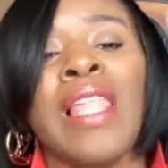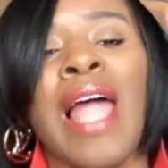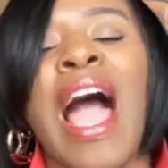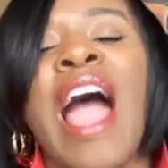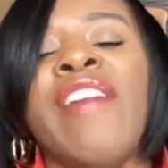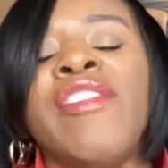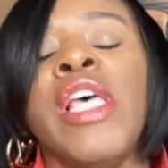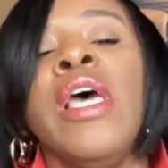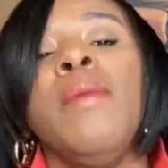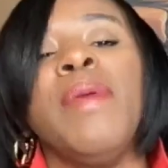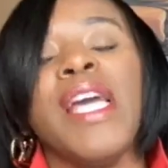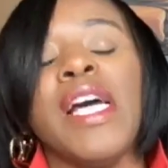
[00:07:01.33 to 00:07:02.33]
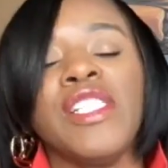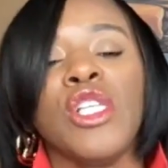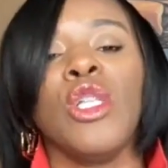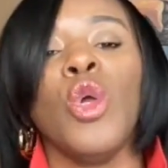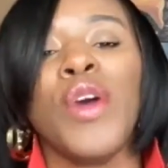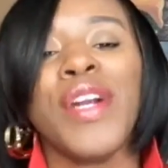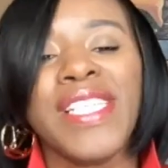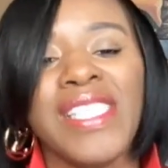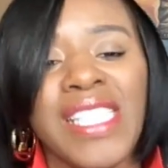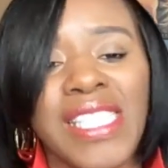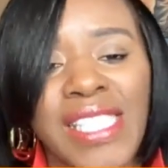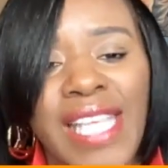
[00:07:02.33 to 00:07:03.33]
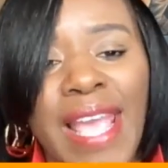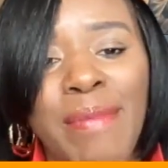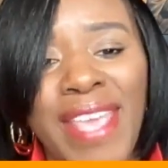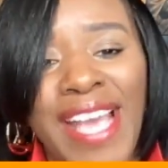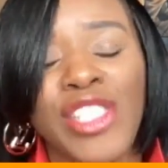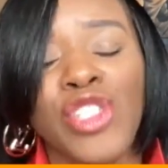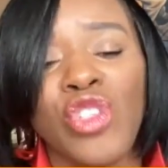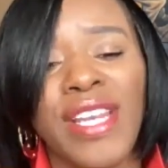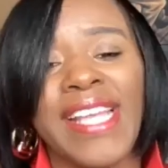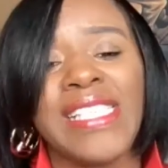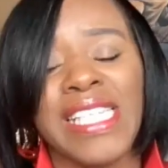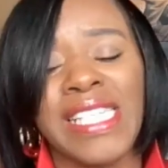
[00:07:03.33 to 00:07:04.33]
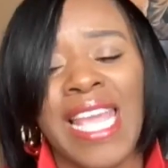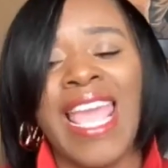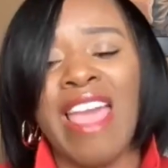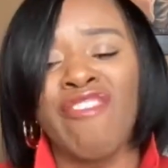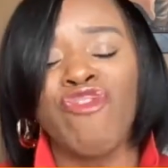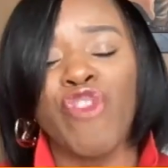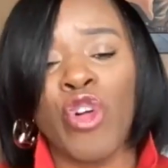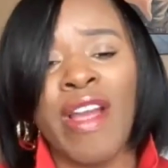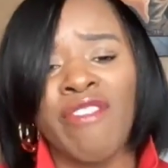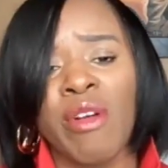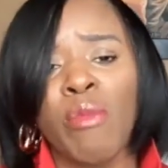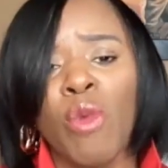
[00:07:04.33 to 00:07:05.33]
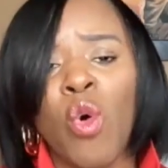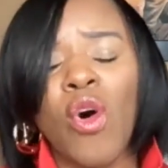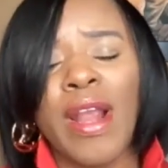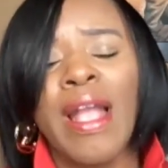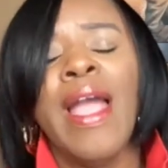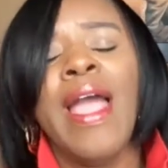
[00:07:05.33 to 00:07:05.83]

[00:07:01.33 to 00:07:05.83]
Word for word: lives because the Lord is the same yesterday, today, and forevermore.